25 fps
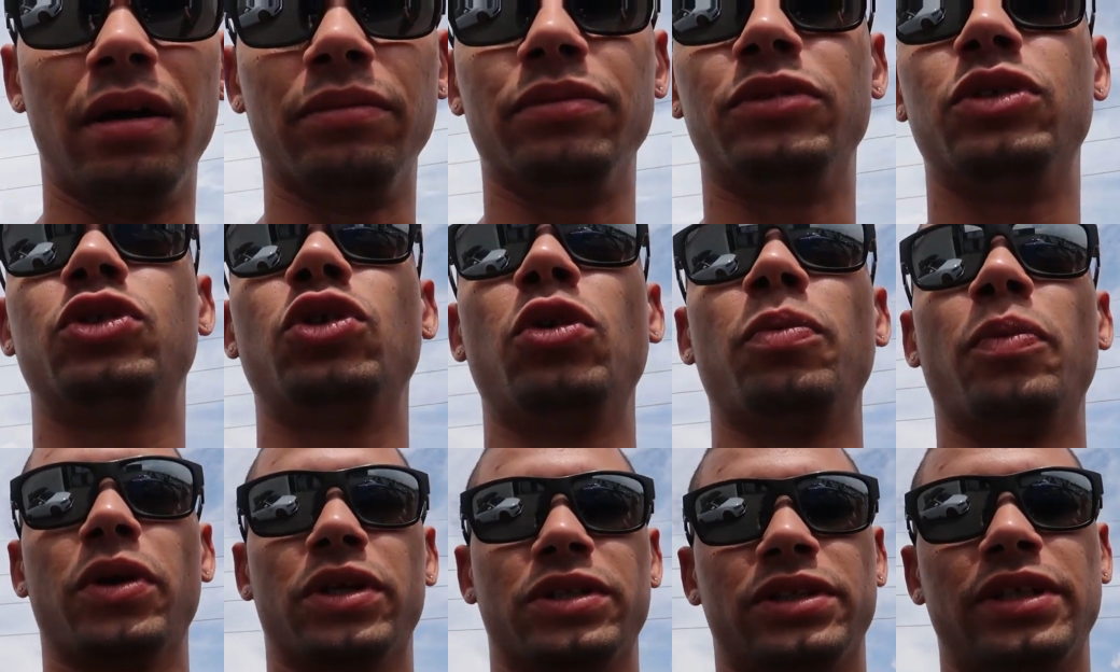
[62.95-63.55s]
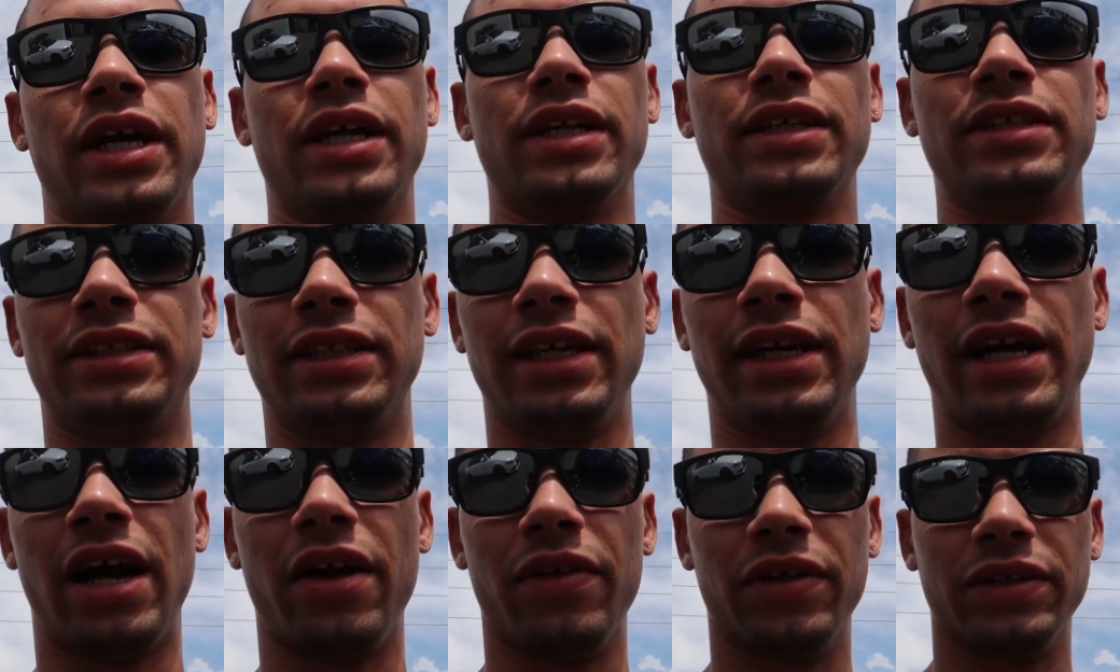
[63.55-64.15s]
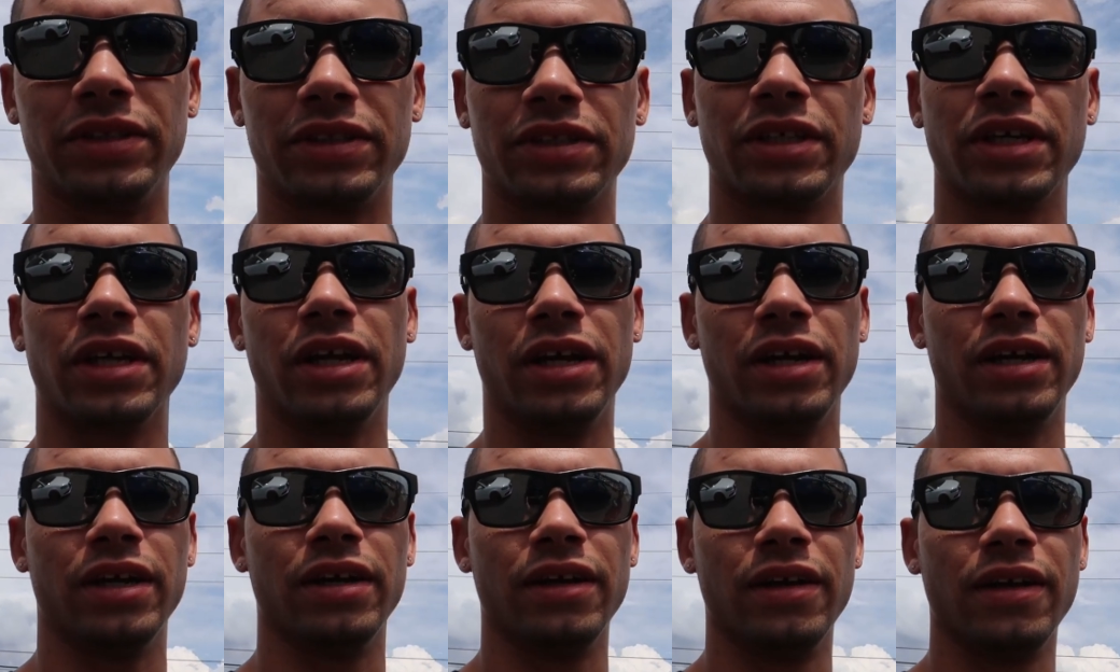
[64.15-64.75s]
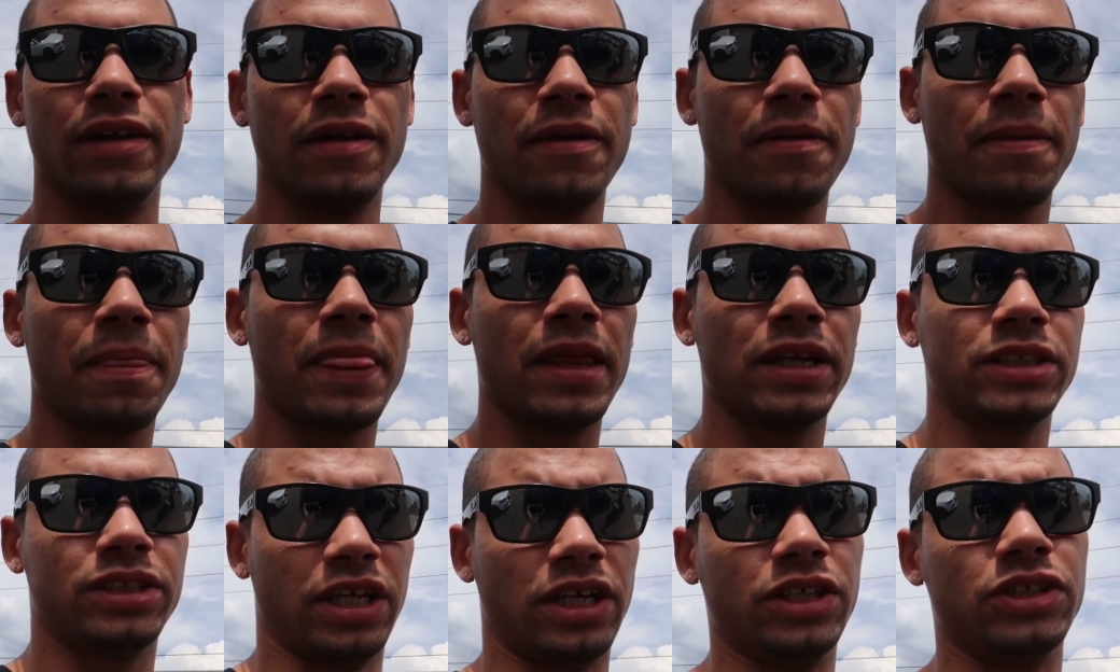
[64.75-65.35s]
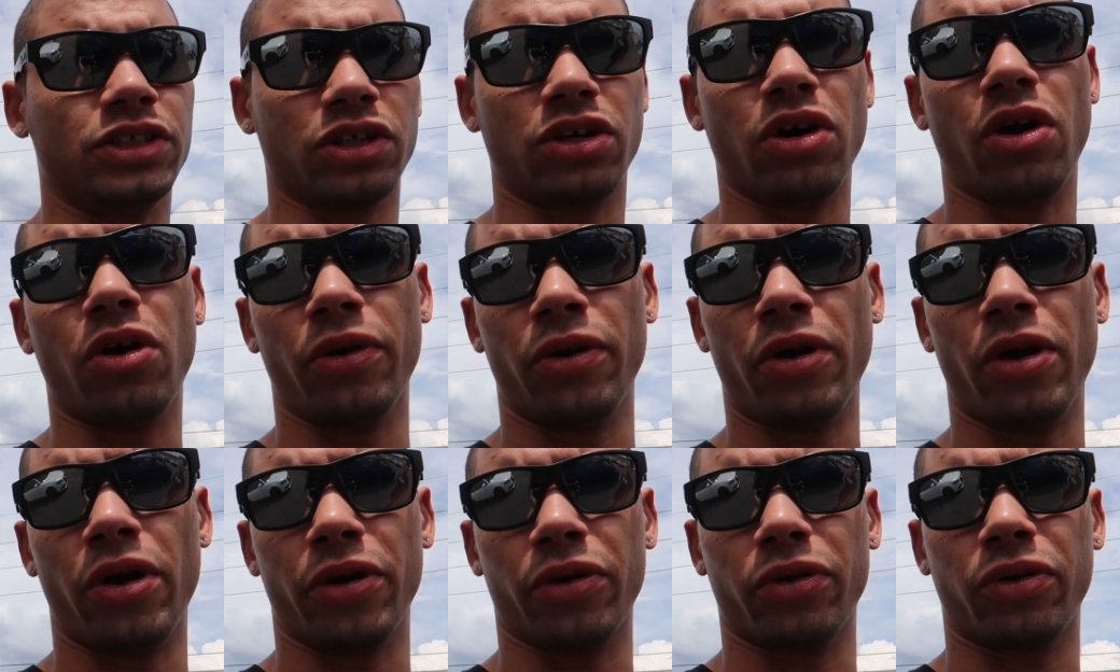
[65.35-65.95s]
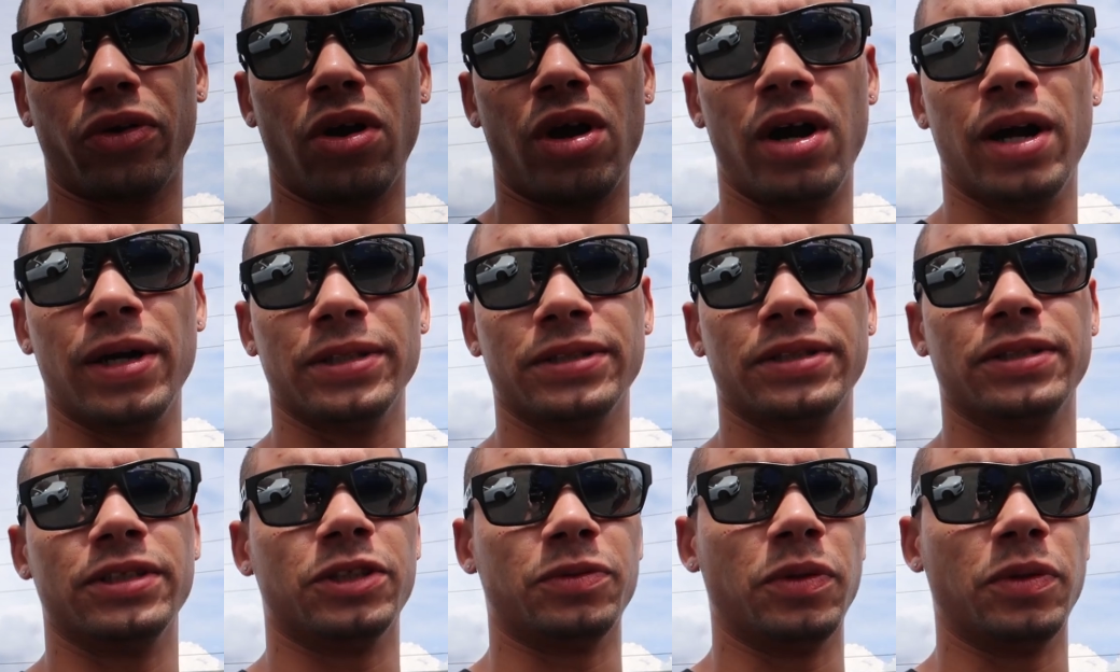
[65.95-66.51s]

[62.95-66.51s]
I'm super excited to see how this is gonna change the car in autocross.